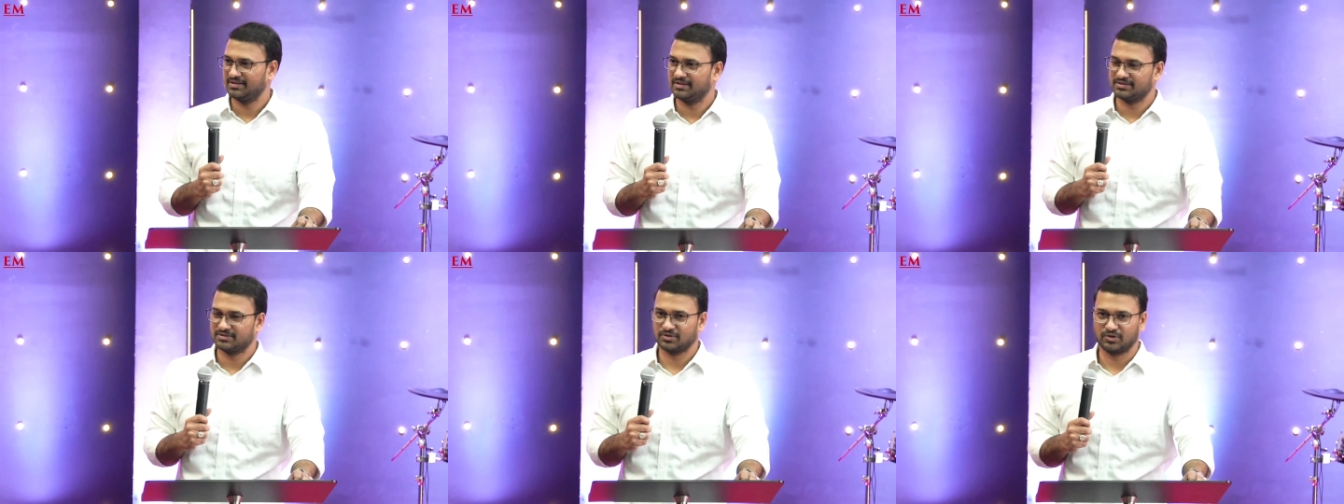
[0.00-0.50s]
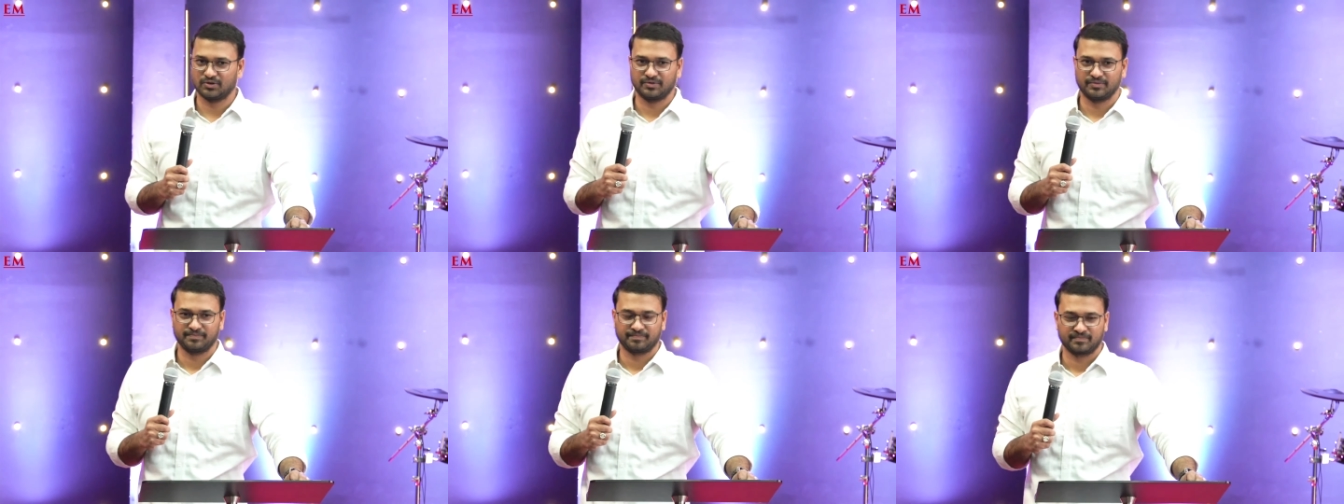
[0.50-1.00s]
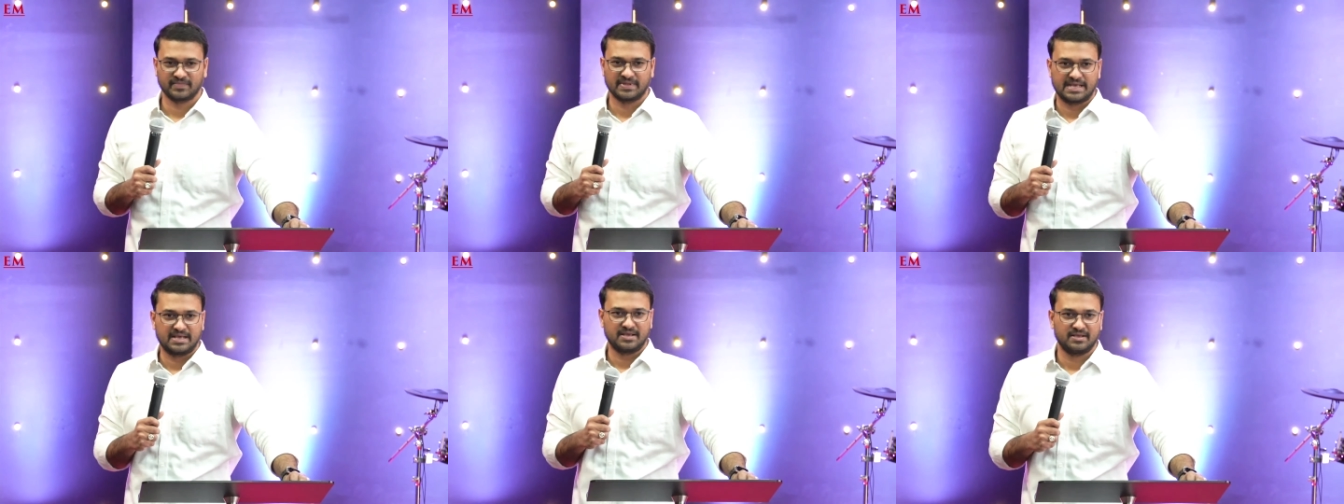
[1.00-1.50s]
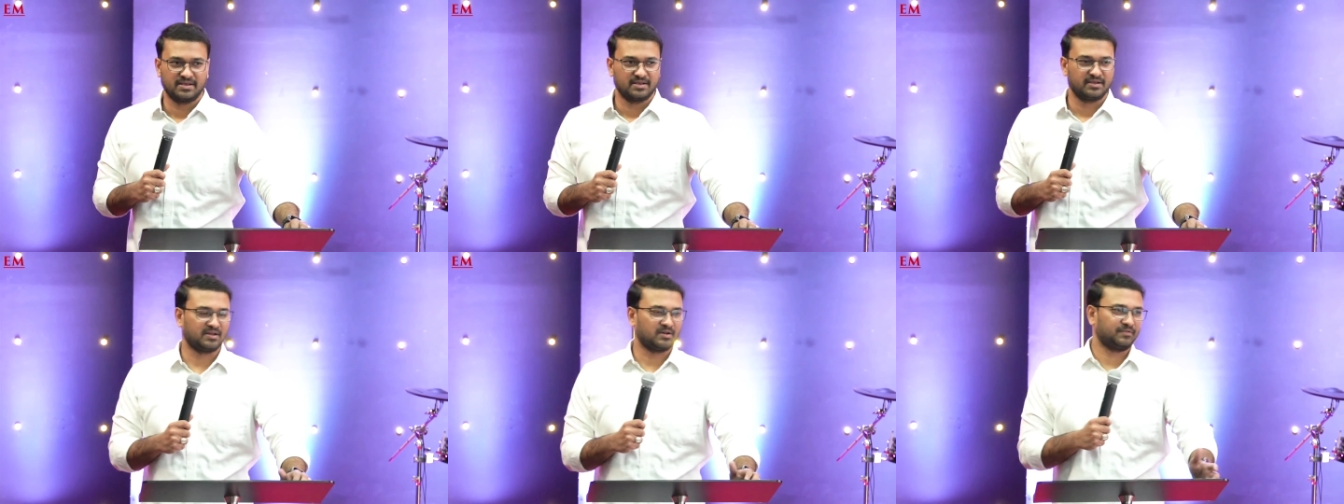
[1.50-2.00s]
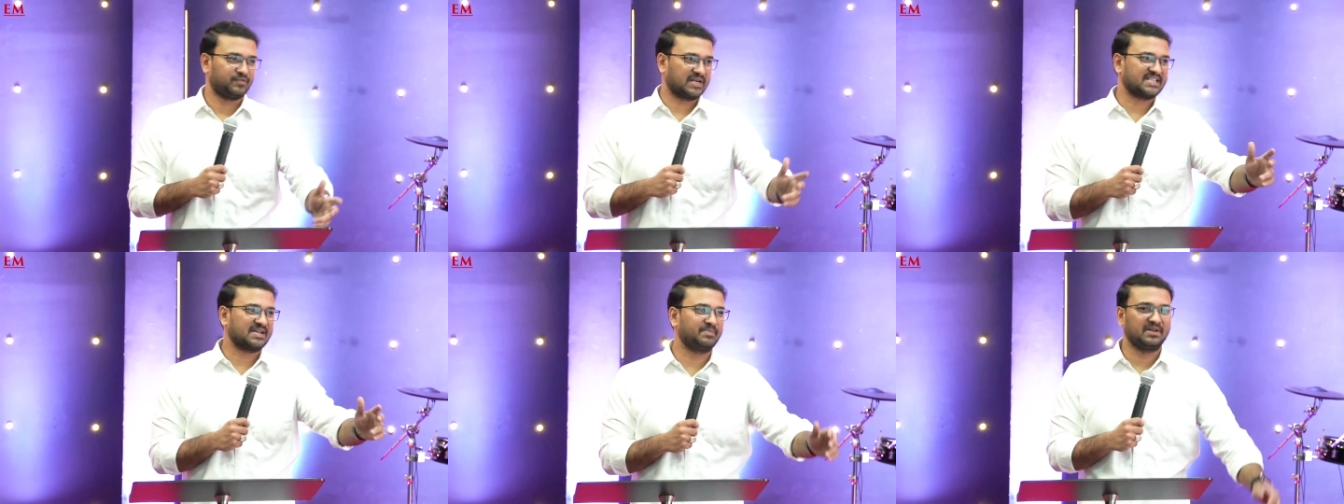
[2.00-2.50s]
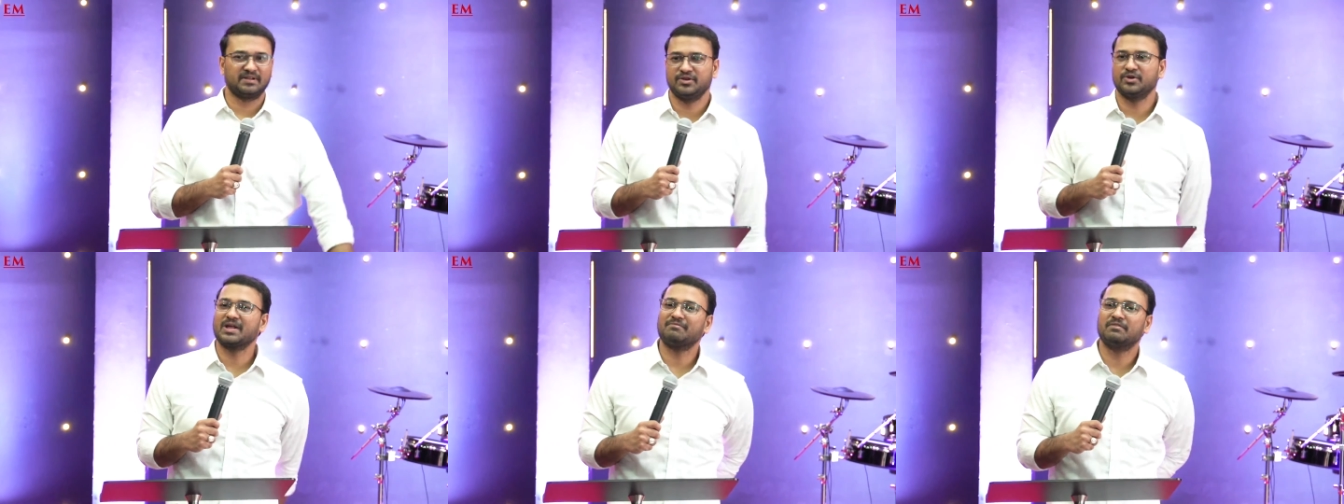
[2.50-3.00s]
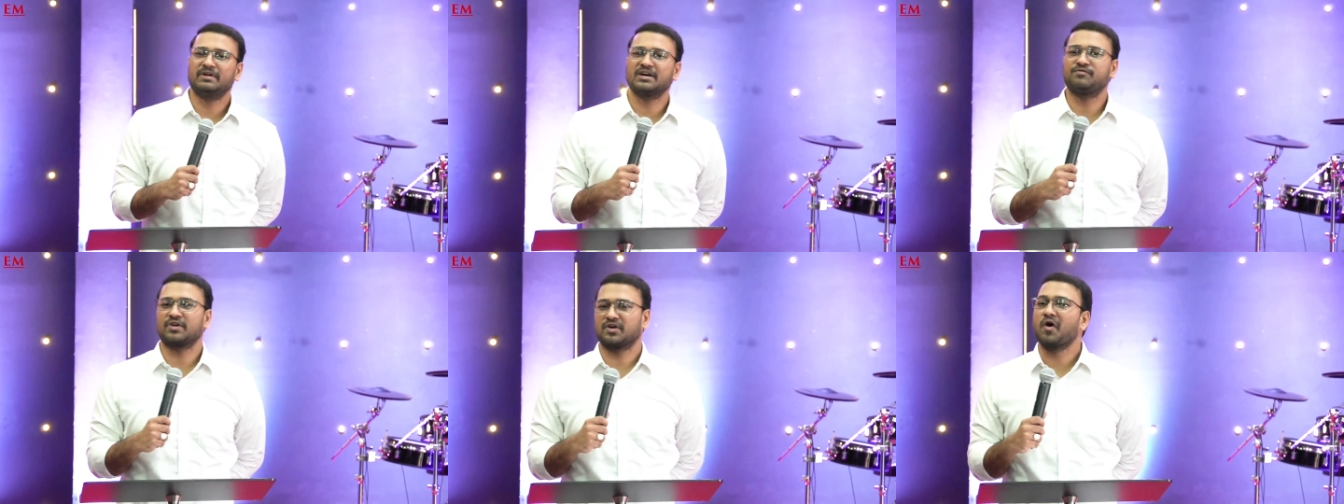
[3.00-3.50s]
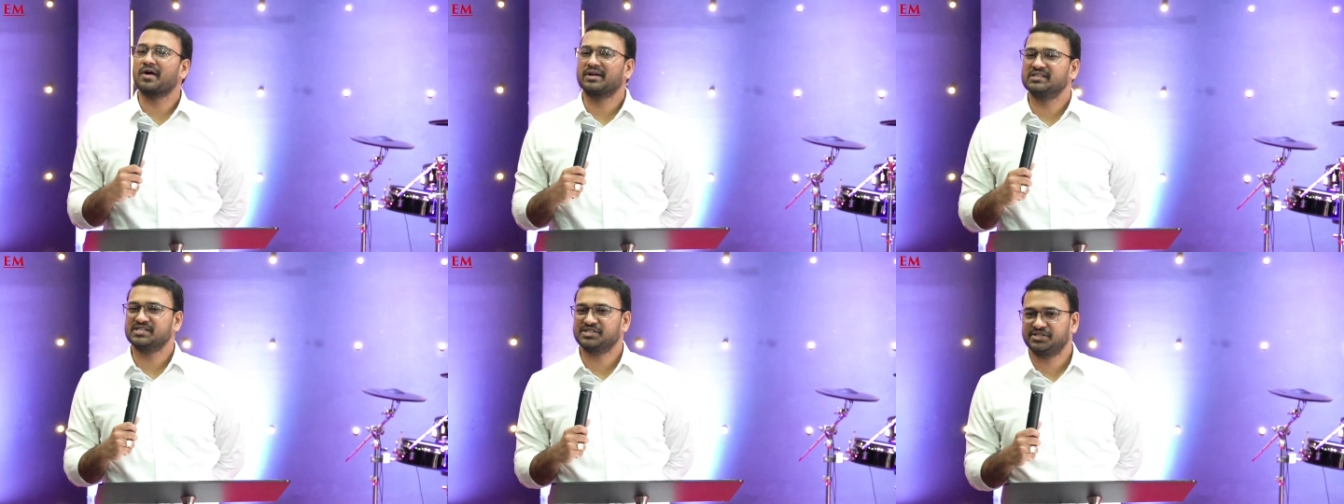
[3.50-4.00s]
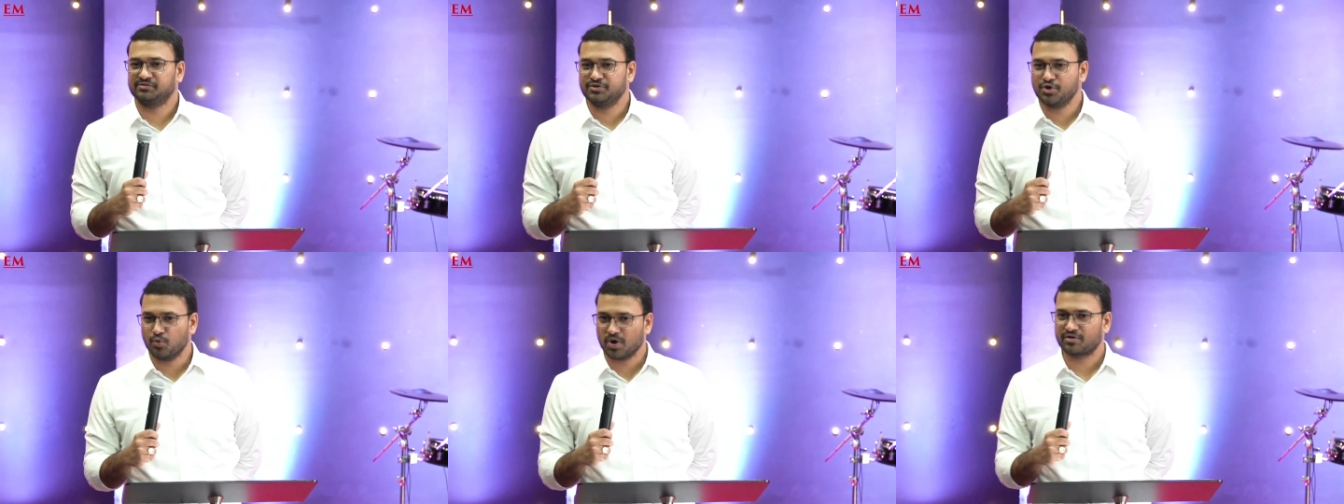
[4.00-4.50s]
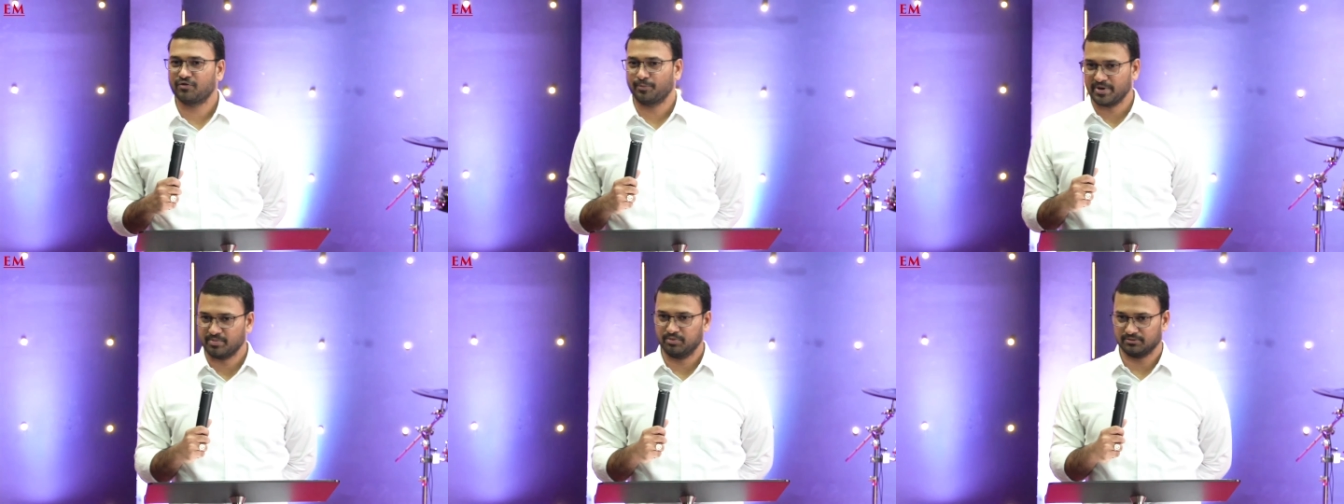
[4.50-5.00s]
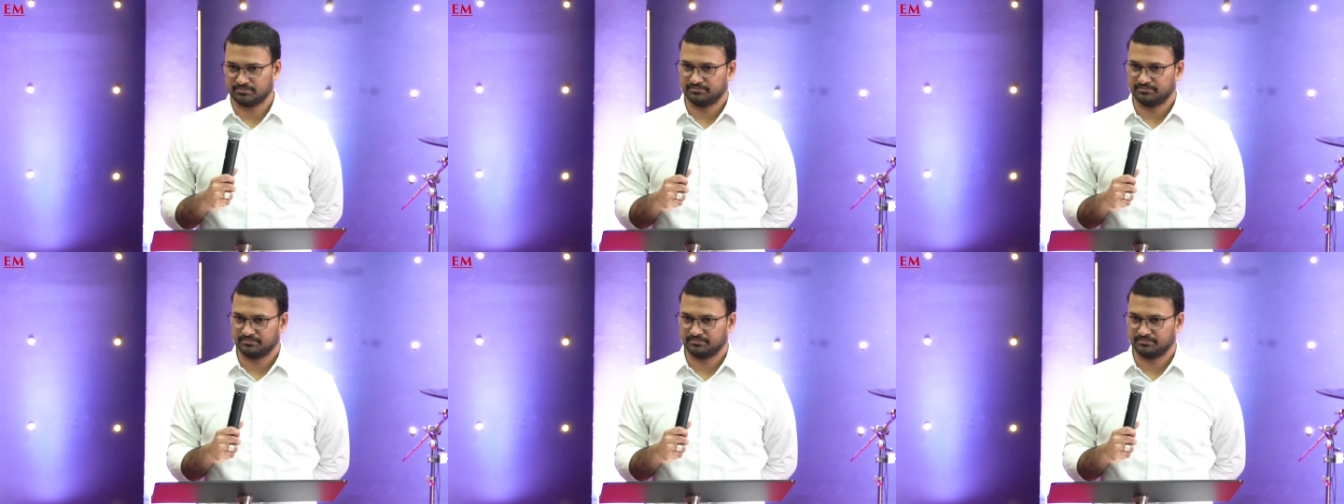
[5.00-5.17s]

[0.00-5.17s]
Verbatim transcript: So, you know, for example, you never work for an organization, you work for people.